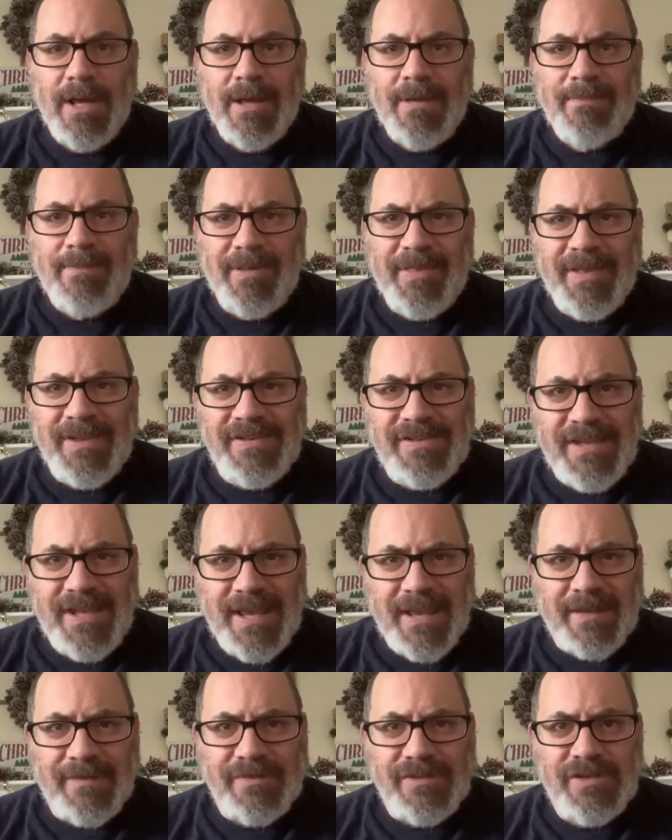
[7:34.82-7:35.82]
But these
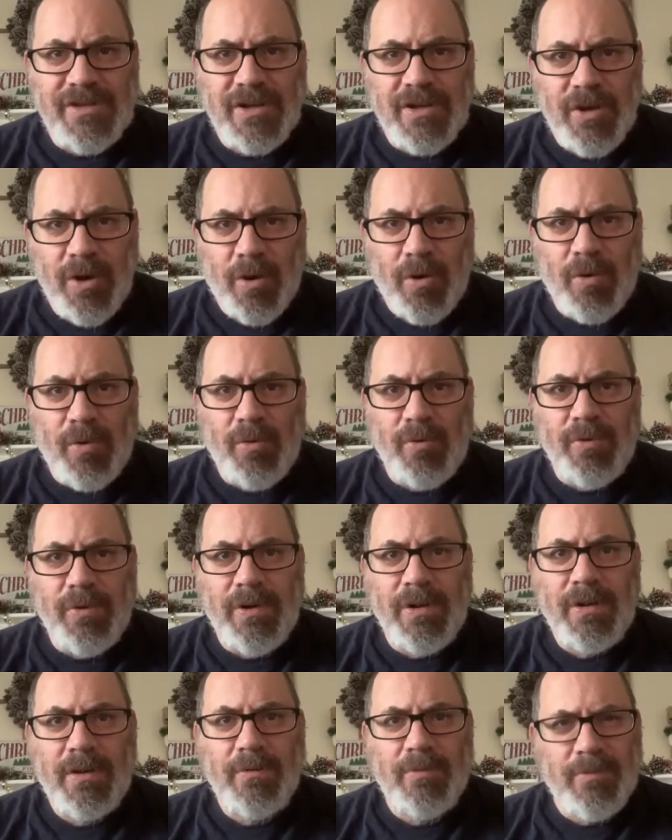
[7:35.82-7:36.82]
gifts, gold,
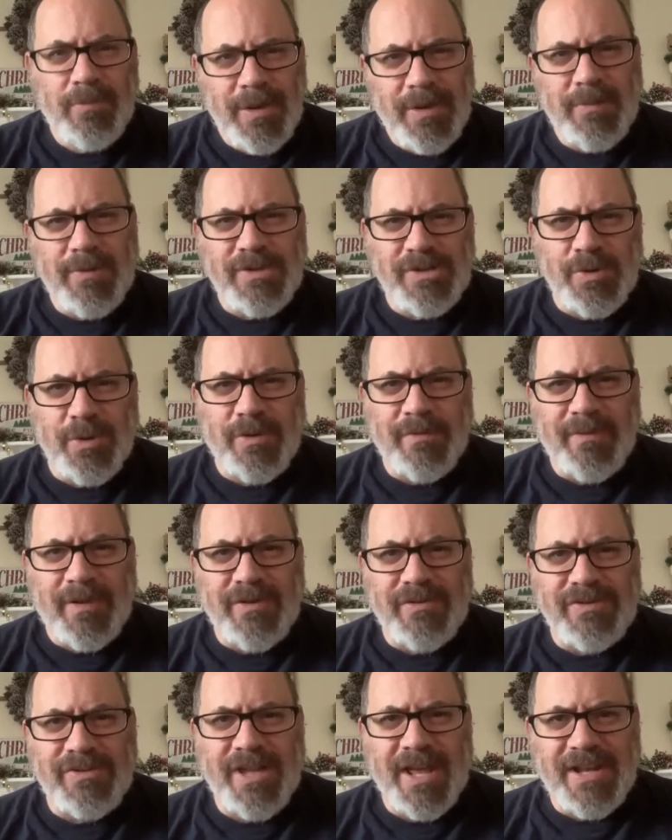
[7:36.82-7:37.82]
we sort of
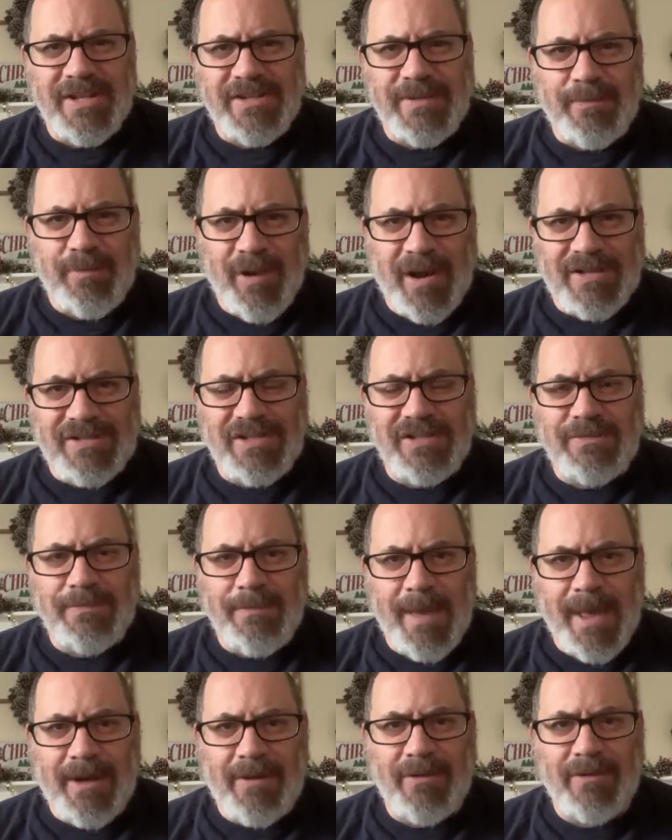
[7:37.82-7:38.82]
understand it's a precious
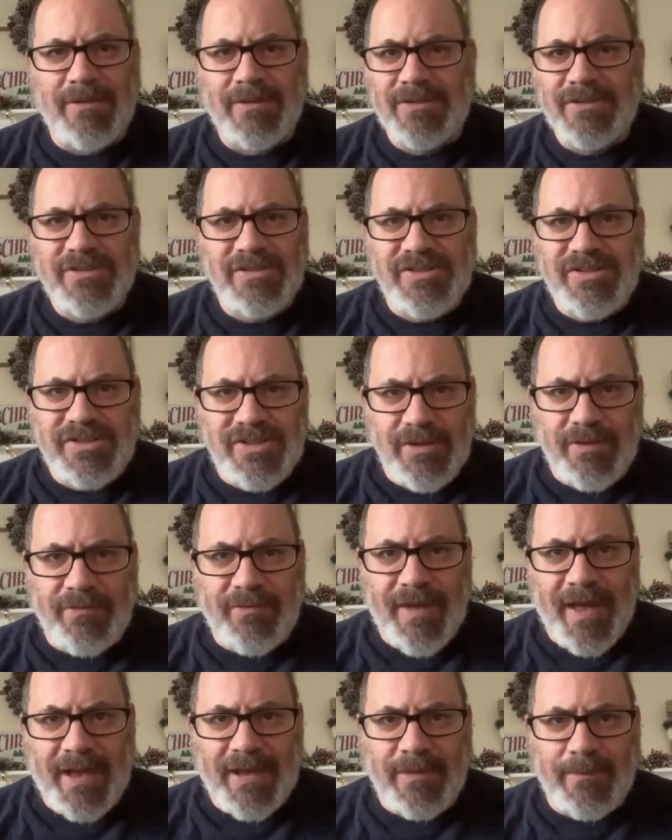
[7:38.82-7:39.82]
metal, still
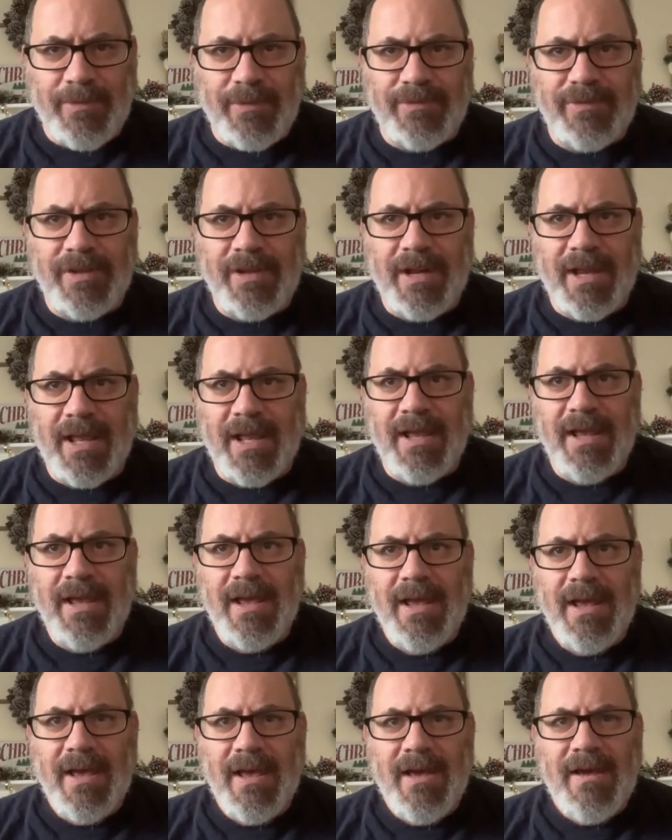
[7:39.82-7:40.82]
valuable today.
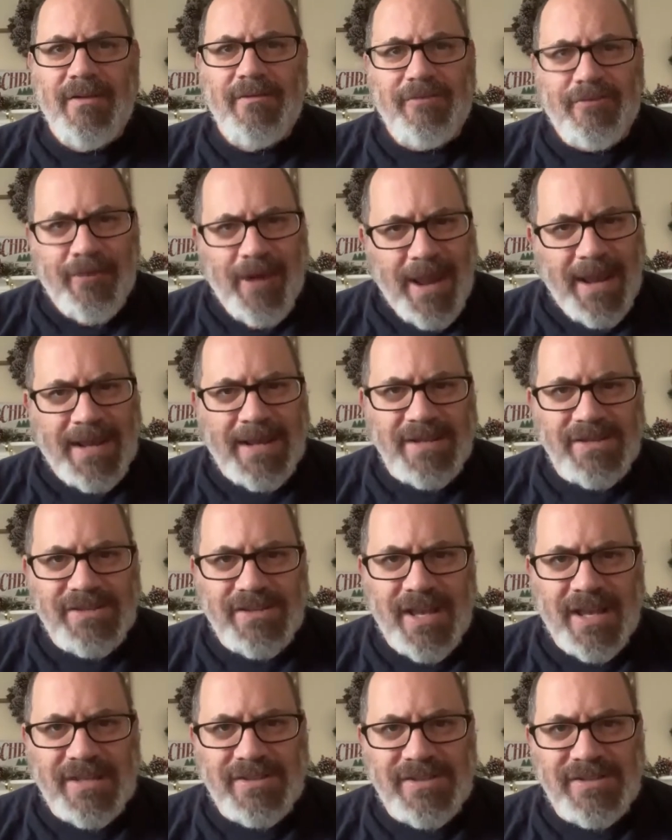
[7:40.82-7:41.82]

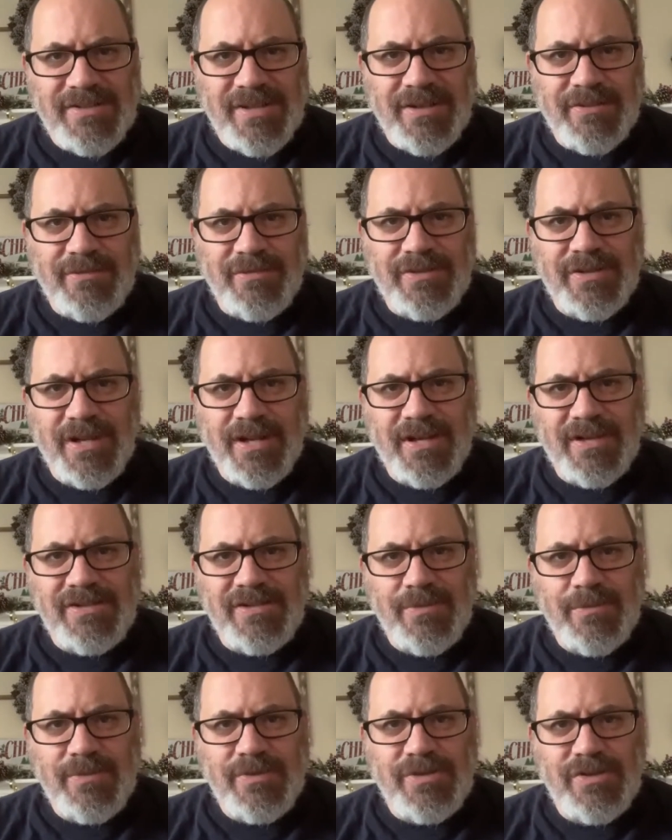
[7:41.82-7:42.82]
Frankincense is interesting because
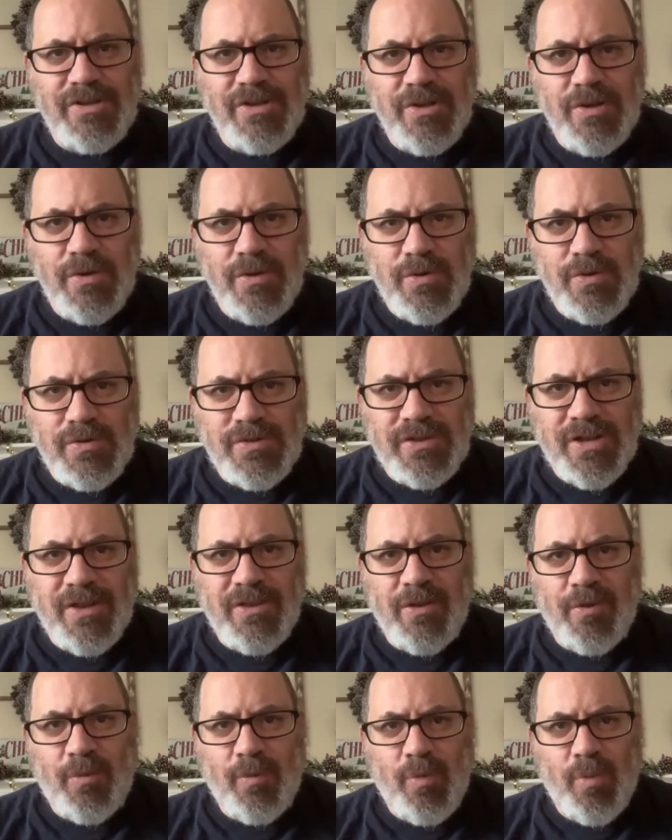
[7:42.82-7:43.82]
it was used in
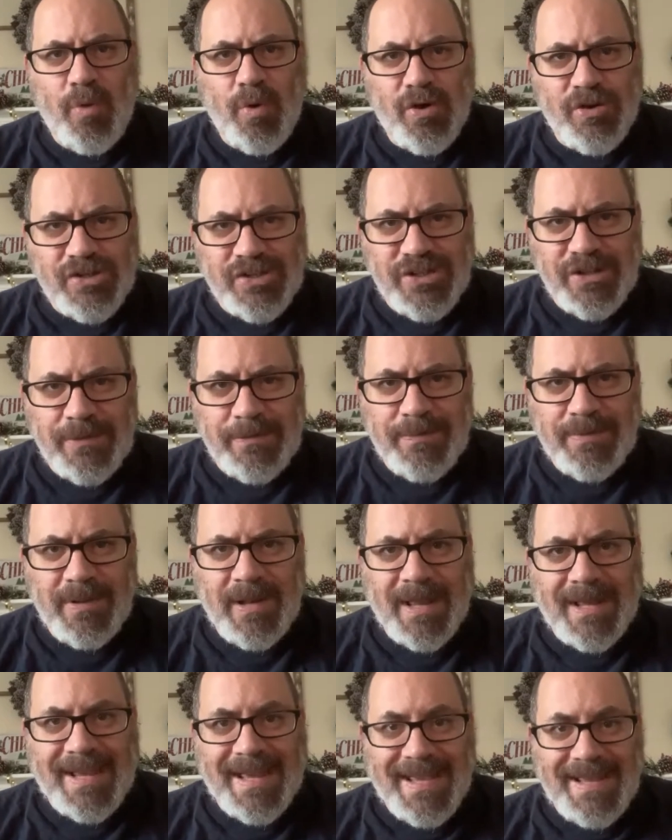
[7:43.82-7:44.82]
the worship
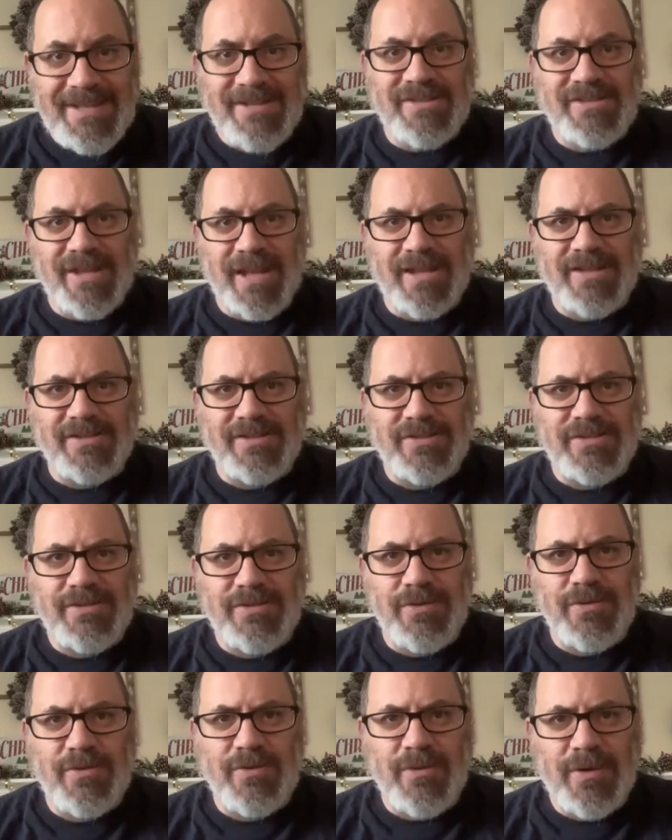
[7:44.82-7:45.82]
like incense
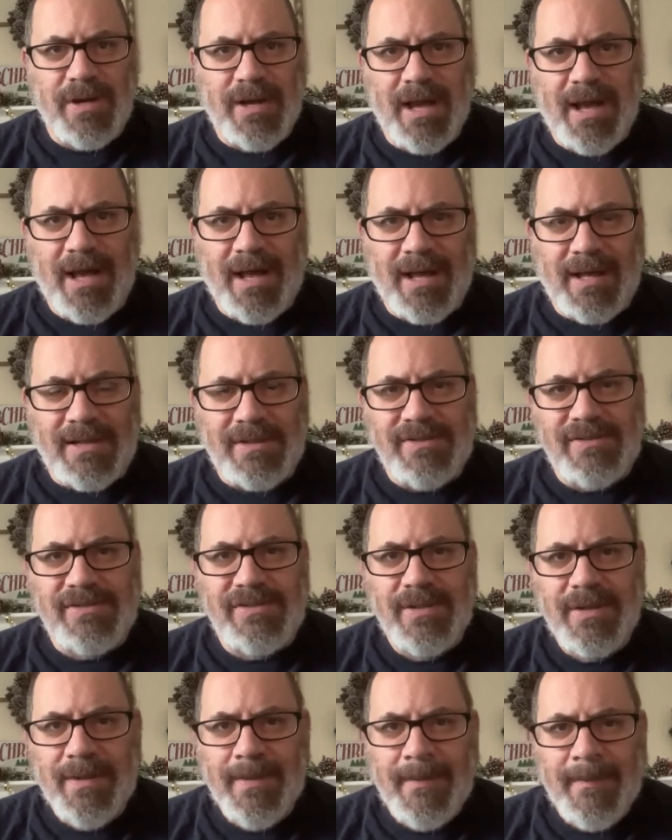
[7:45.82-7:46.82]
to gods.
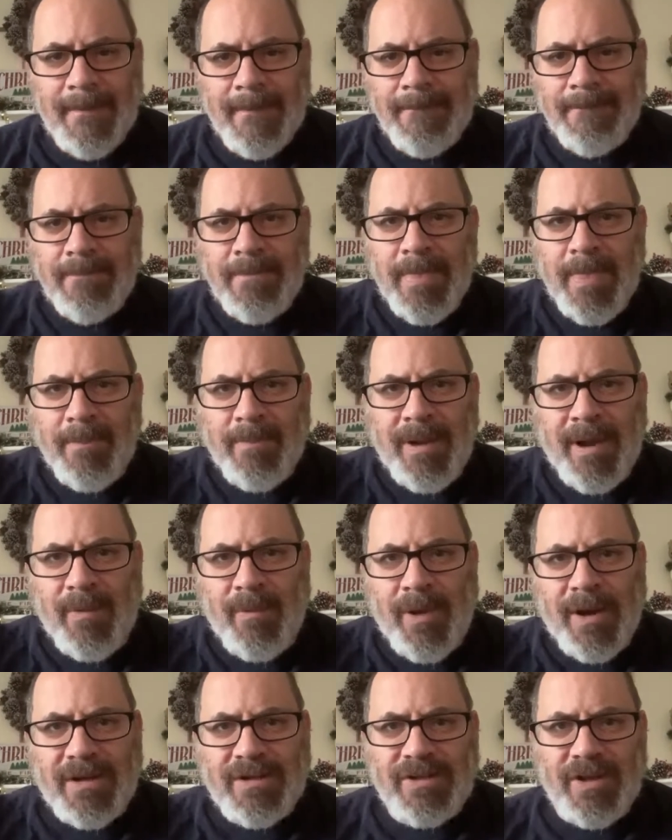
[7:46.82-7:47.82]
But I
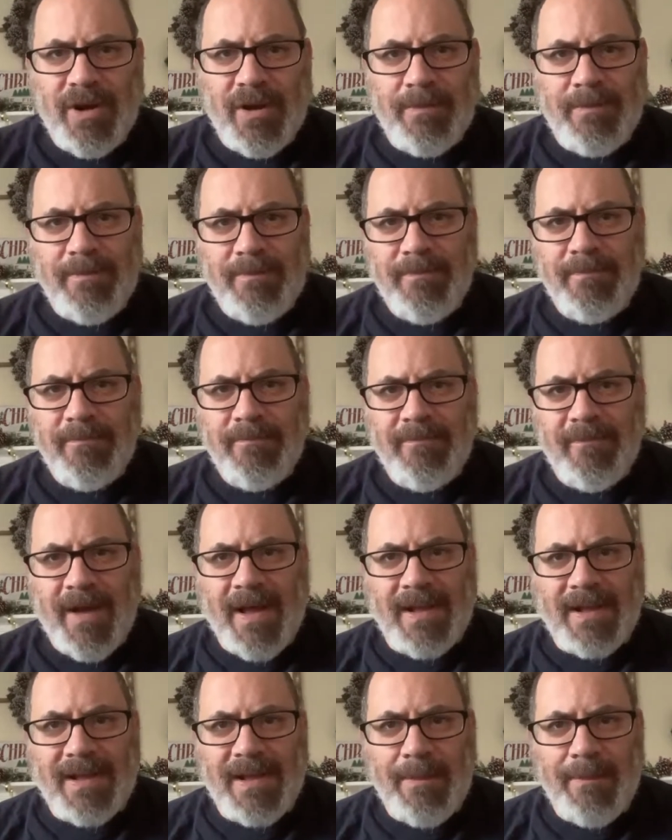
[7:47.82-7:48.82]
want to talk
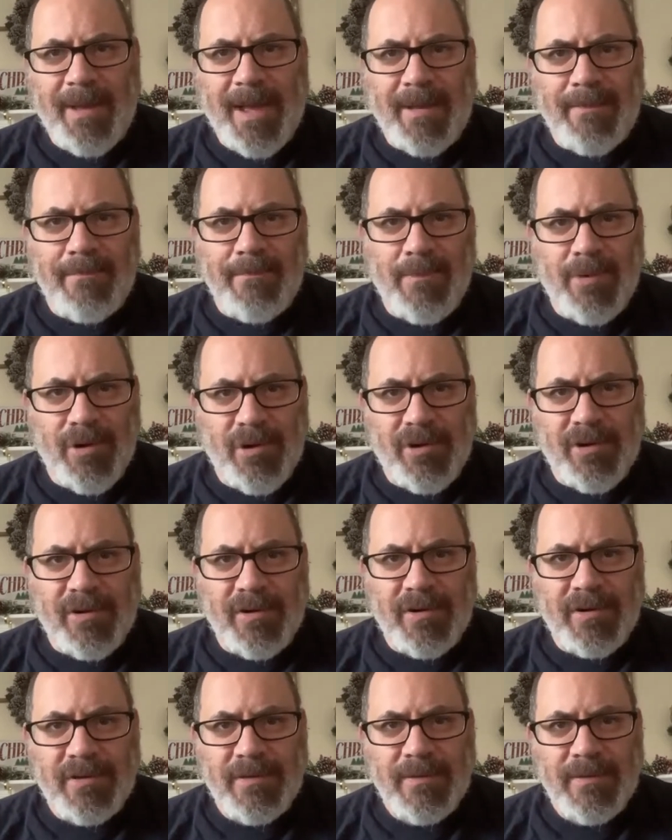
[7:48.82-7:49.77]
finally about myrrh.